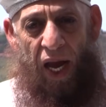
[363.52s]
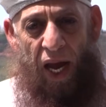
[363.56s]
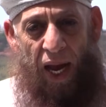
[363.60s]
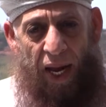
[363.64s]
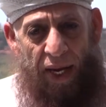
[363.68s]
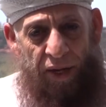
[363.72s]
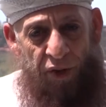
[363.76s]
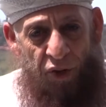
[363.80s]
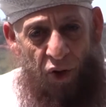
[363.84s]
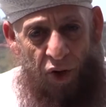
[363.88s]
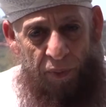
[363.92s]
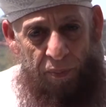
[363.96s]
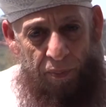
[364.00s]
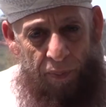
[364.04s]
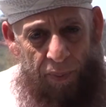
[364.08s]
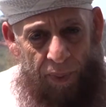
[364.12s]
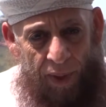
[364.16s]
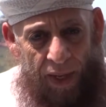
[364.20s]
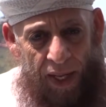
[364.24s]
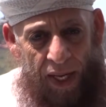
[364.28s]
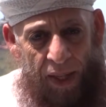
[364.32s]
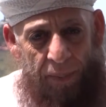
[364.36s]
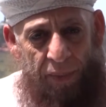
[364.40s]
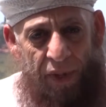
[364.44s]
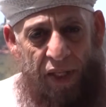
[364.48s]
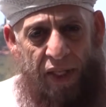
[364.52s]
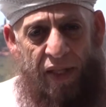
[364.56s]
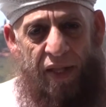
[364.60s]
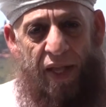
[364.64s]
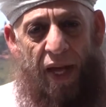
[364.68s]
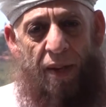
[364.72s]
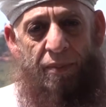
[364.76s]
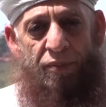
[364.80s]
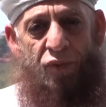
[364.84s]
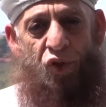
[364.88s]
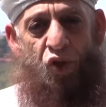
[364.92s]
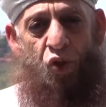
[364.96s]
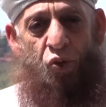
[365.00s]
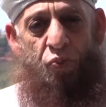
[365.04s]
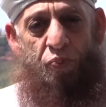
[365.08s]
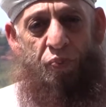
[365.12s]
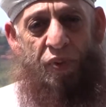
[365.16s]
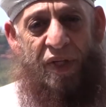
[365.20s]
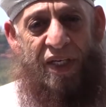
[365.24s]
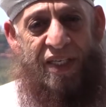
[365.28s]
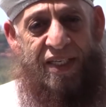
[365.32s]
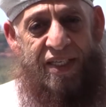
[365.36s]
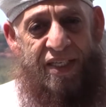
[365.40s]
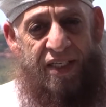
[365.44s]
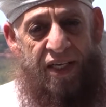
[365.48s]
and not blaming them to
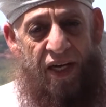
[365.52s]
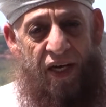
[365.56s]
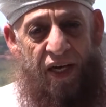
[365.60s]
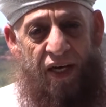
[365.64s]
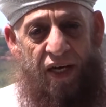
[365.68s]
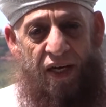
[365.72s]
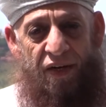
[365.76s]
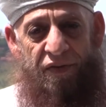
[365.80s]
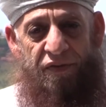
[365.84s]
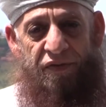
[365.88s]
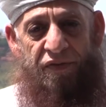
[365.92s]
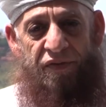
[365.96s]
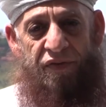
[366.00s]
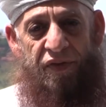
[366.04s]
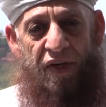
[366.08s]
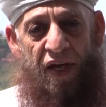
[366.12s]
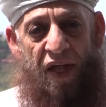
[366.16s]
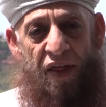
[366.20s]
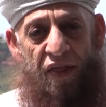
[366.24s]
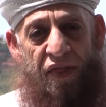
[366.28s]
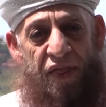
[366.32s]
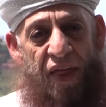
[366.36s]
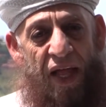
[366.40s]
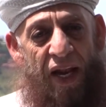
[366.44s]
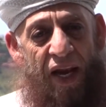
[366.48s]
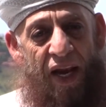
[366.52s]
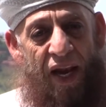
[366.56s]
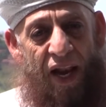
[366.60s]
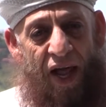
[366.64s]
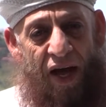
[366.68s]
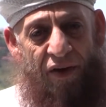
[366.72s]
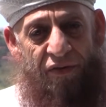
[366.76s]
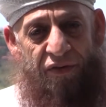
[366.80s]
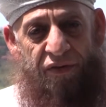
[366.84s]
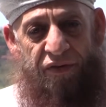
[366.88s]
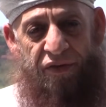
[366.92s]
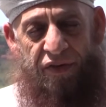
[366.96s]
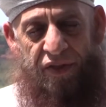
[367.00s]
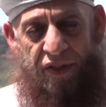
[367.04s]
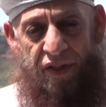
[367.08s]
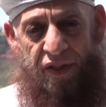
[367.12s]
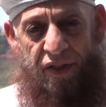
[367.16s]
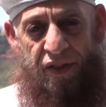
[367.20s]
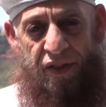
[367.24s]
preserve their love.